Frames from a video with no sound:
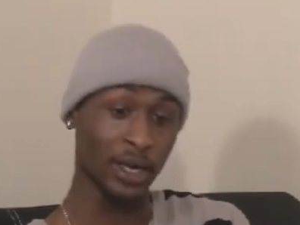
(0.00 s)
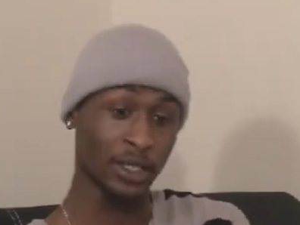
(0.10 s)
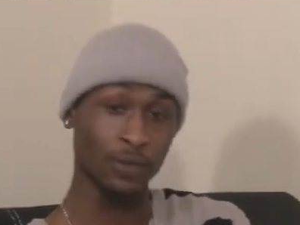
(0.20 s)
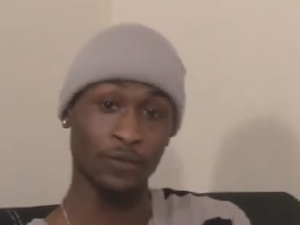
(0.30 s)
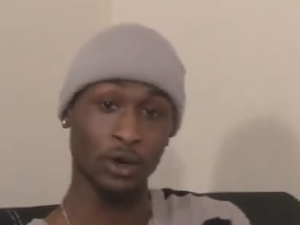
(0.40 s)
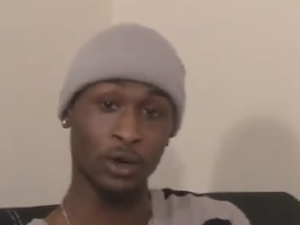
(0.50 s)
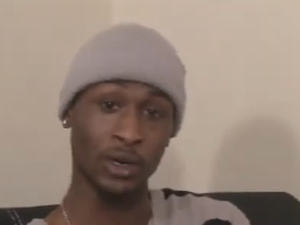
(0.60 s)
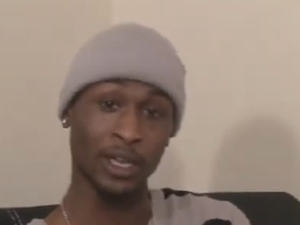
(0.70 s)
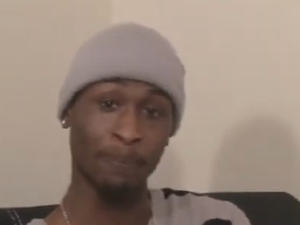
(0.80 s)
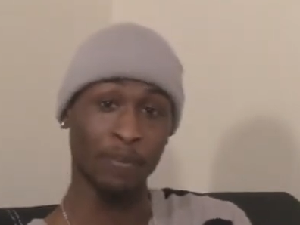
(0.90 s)
as the viewer
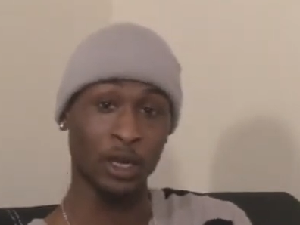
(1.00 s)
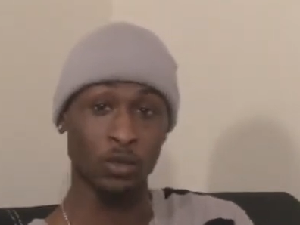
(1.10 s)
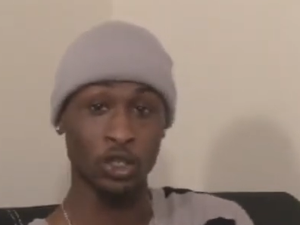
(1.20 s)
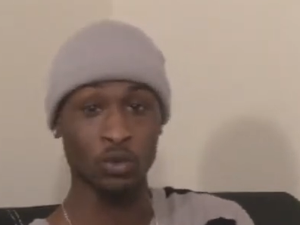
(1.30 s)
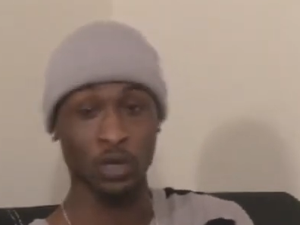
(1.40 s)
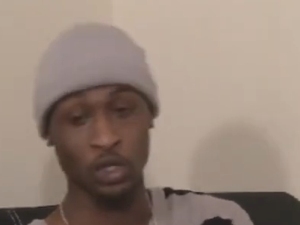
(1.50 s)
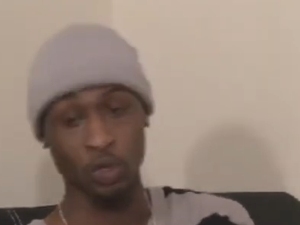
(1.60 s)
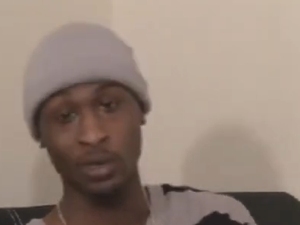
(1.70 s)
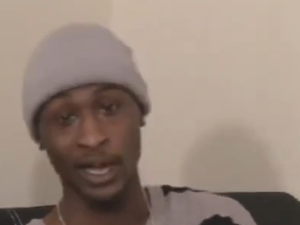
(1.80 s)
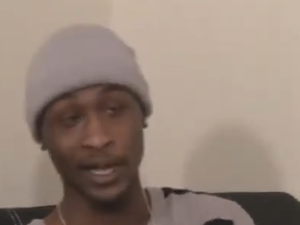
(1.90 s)
can pick which one
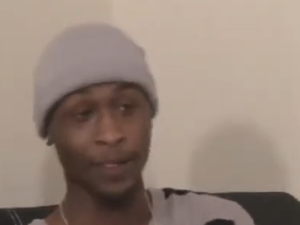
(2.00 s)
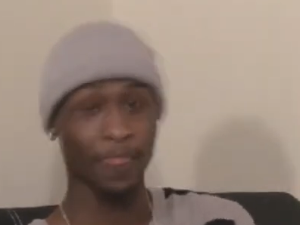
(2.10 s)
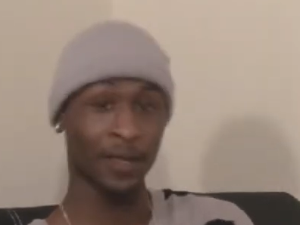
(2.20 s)
you like.